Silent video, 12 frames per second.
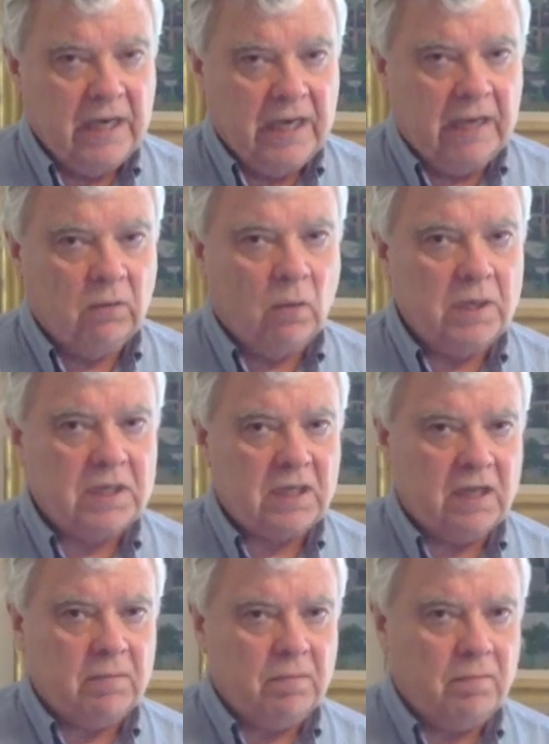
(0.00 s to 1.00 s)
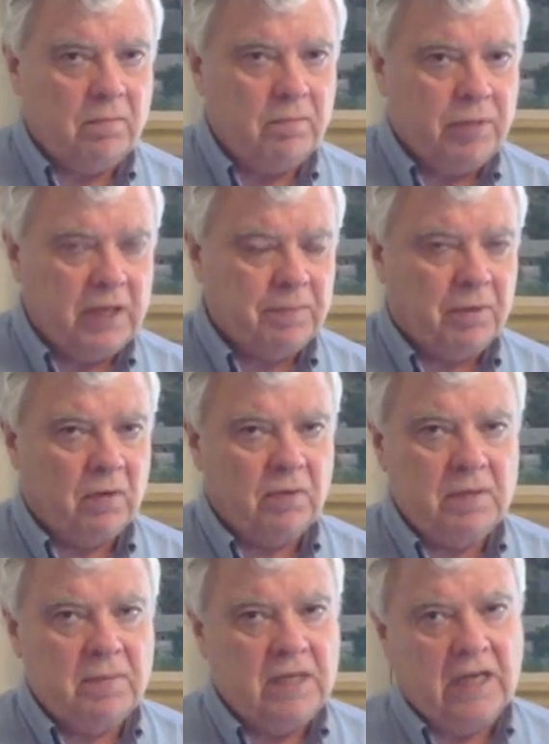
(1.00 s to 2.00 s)
And when we say people,
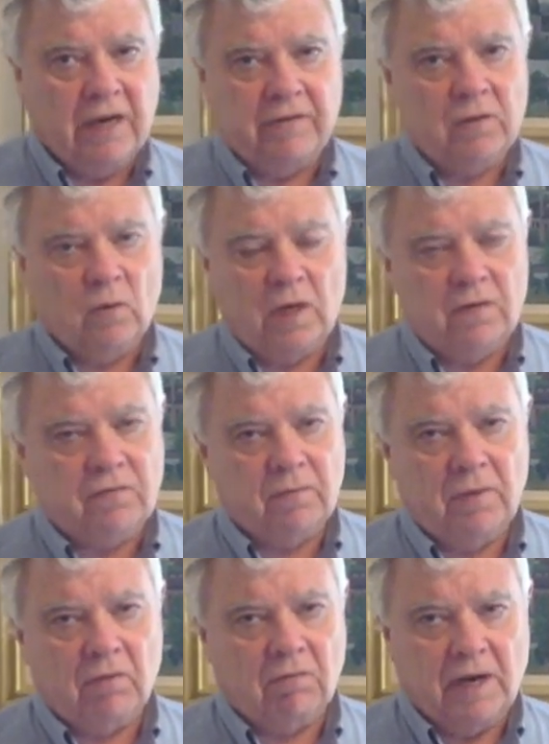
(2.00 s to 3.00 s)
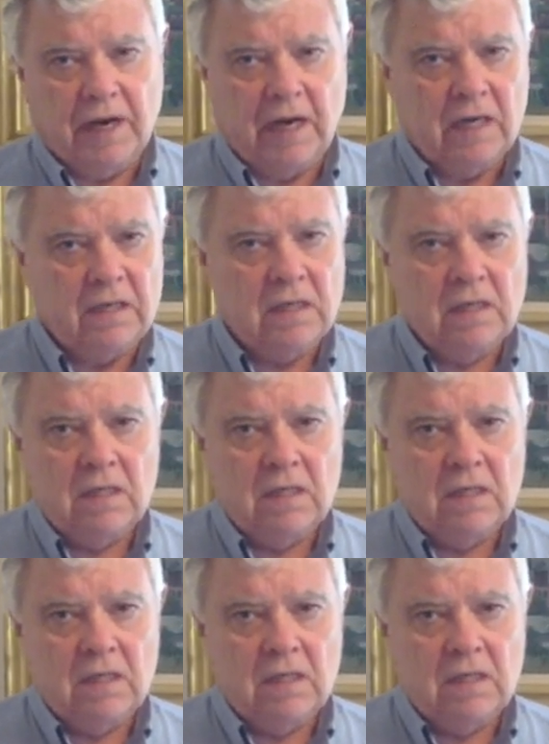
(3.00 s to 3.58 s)
we mean everyone from Iran